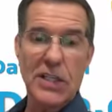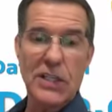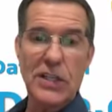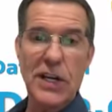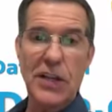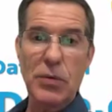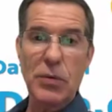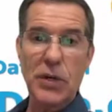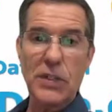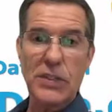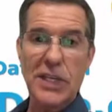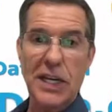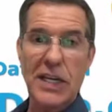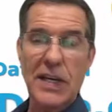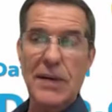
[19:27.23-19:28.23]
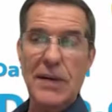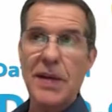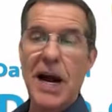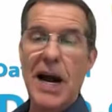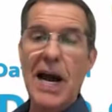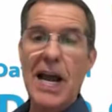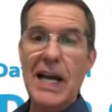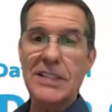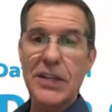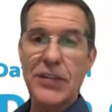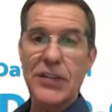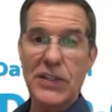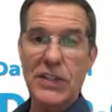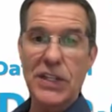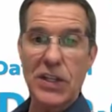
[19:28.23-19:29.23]
In other words, I actually
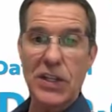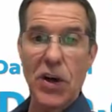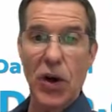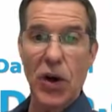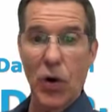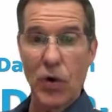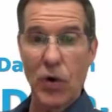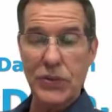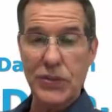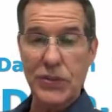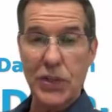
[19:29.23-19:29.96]
think that gold,